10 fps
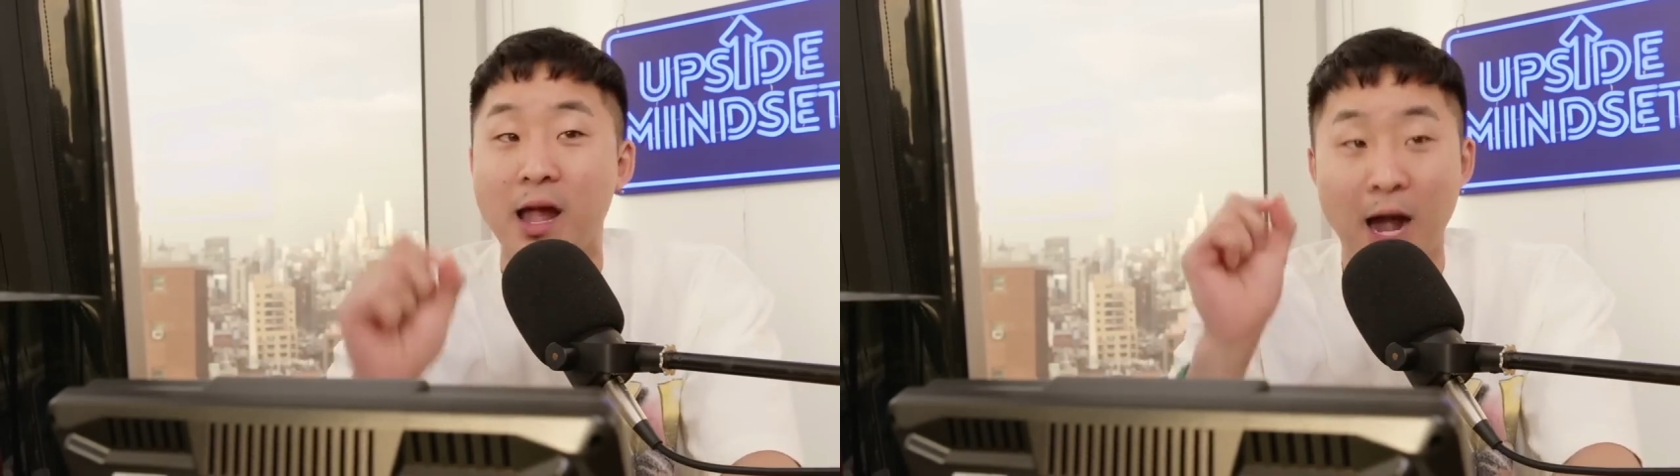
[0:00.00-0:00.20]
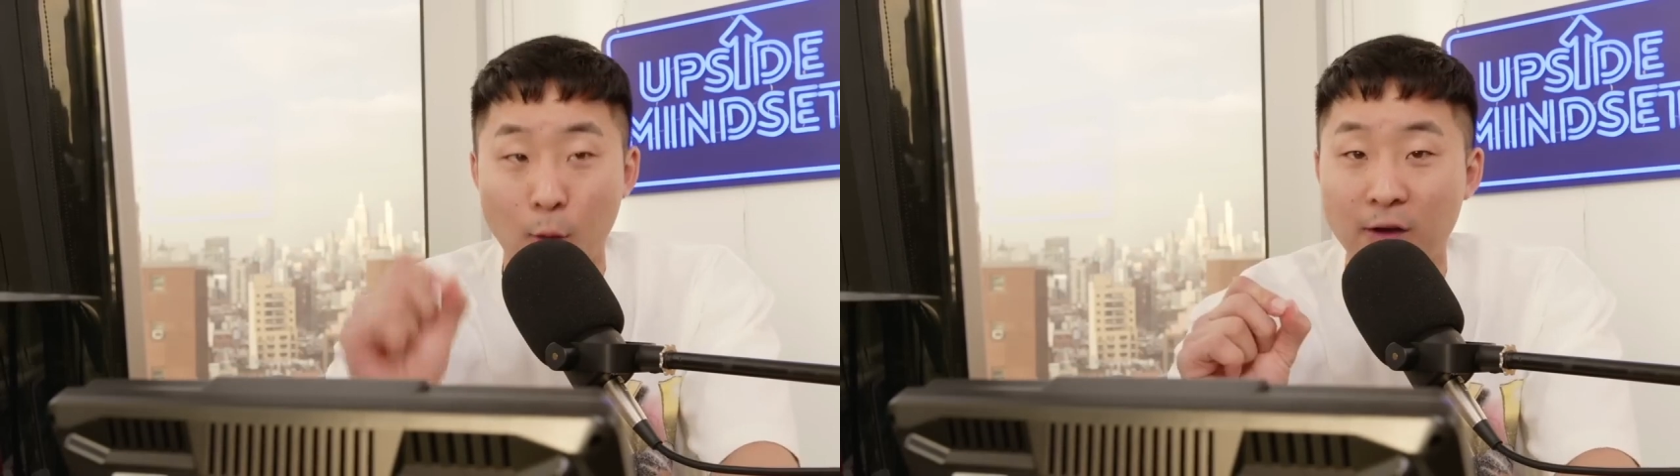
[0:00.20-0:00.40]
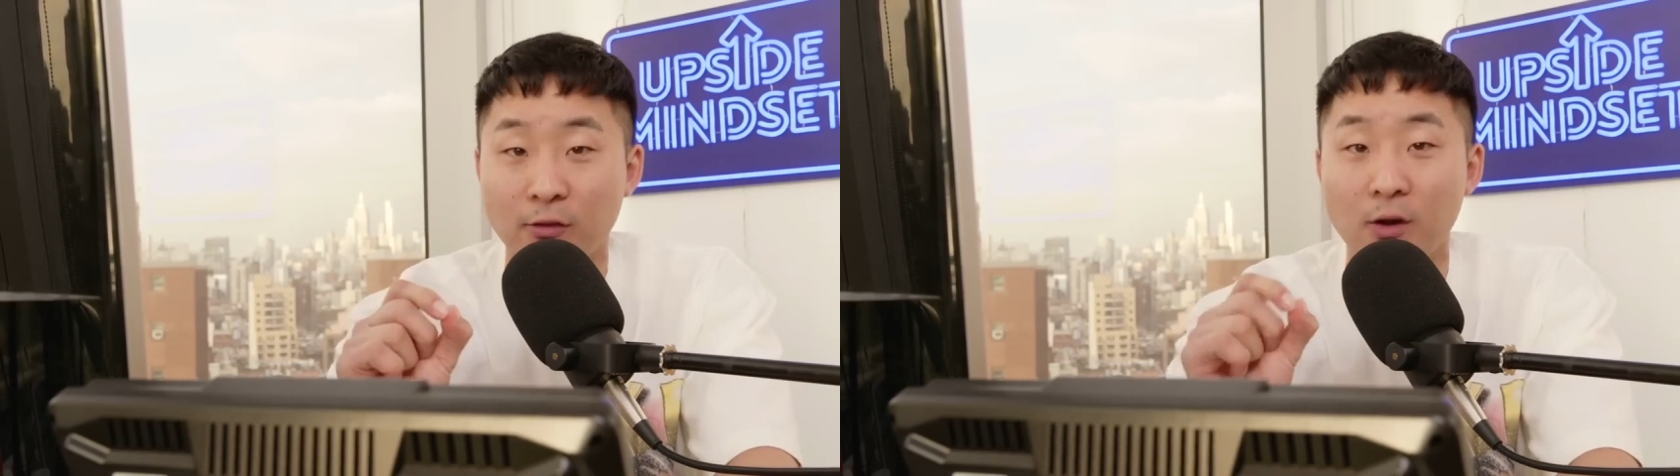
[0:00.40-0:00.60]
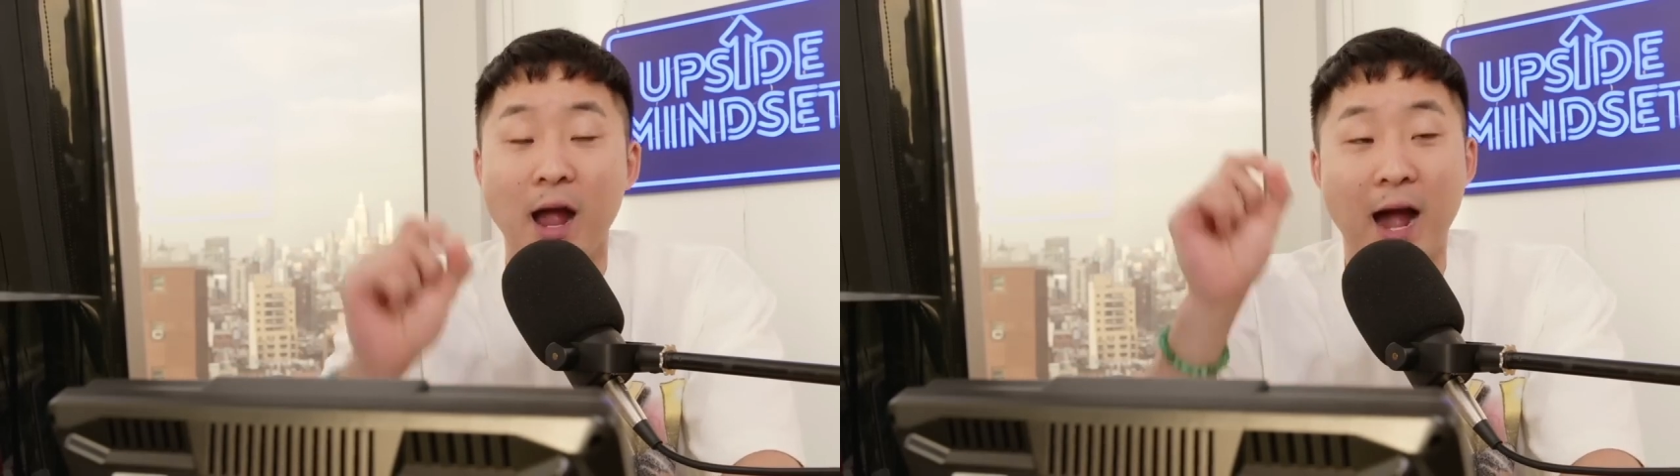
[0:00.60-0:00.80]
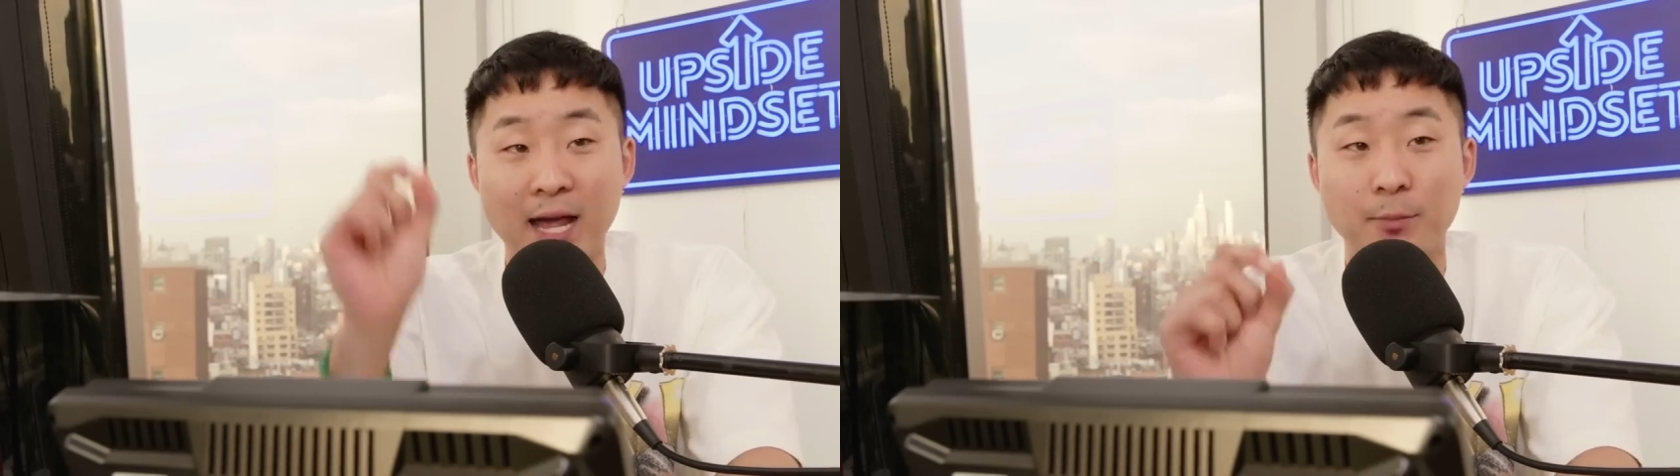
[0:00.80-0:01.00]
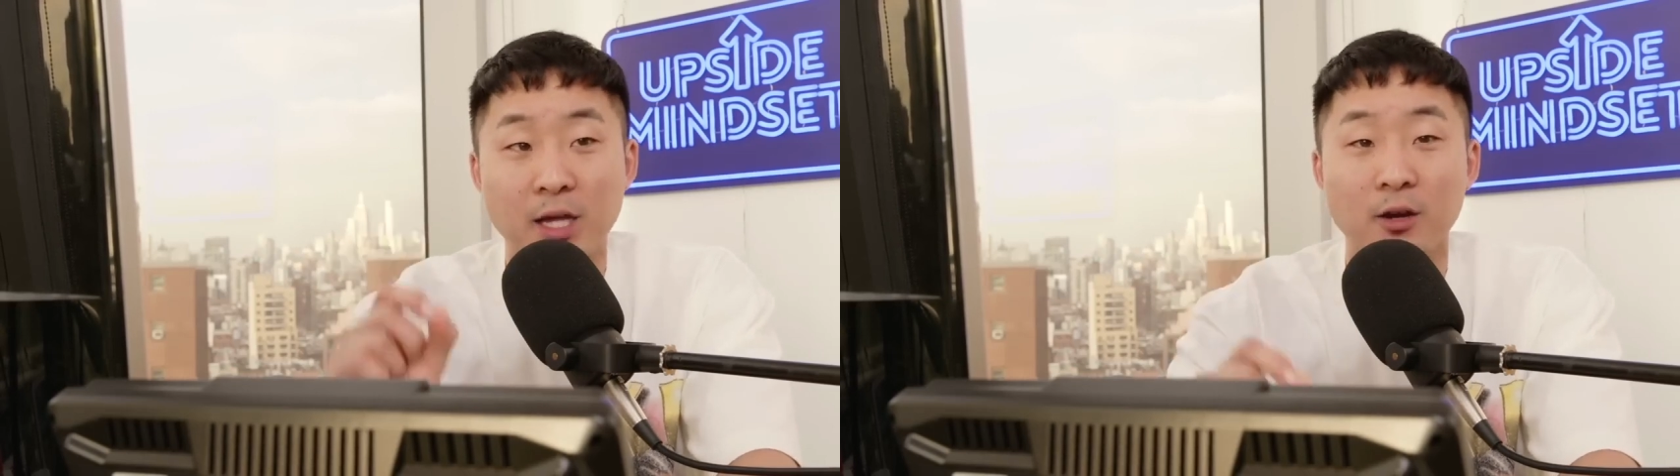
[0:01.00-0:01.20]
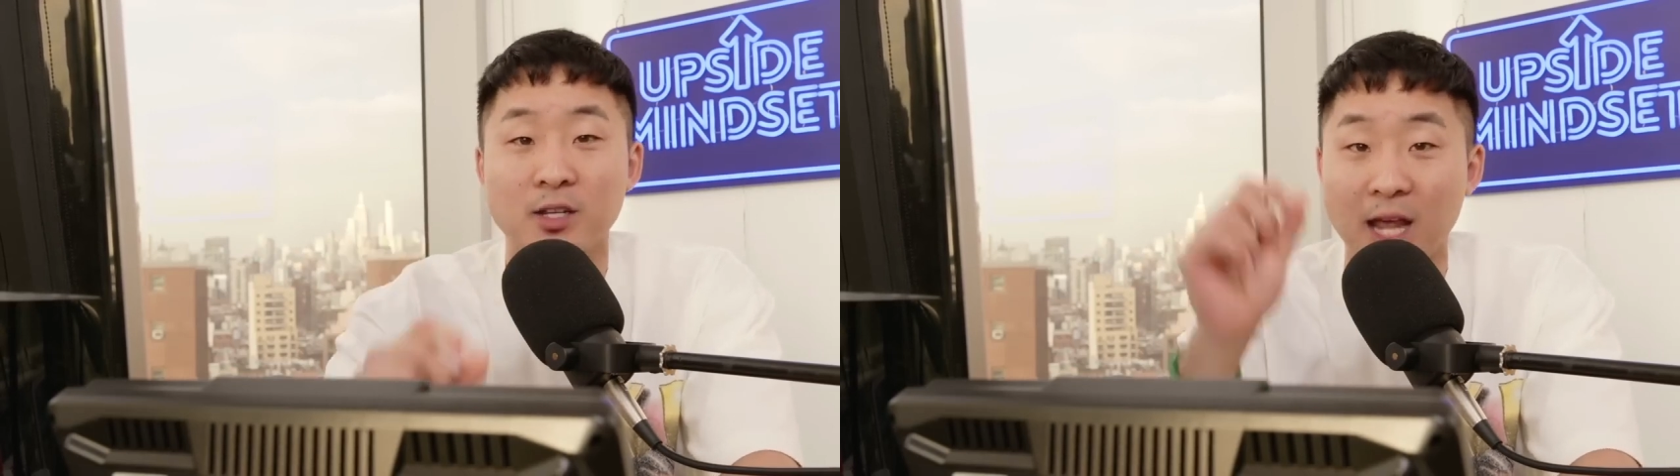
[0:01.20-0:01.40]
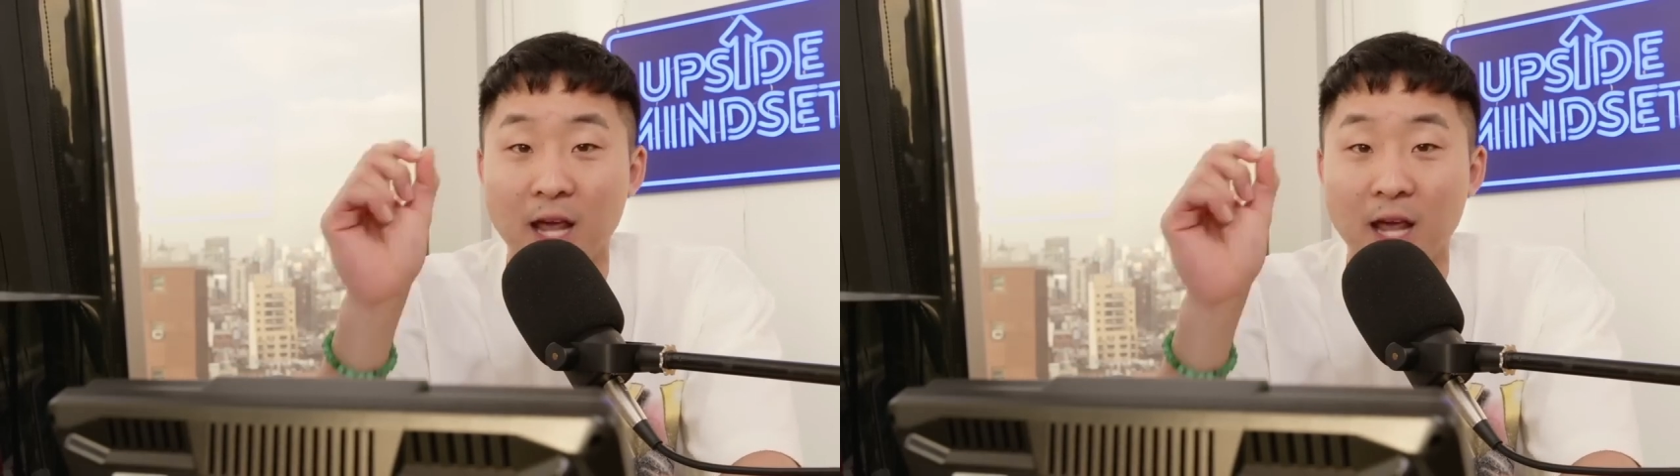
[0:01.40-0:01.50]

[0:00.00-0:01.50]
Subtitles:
However, I am curious,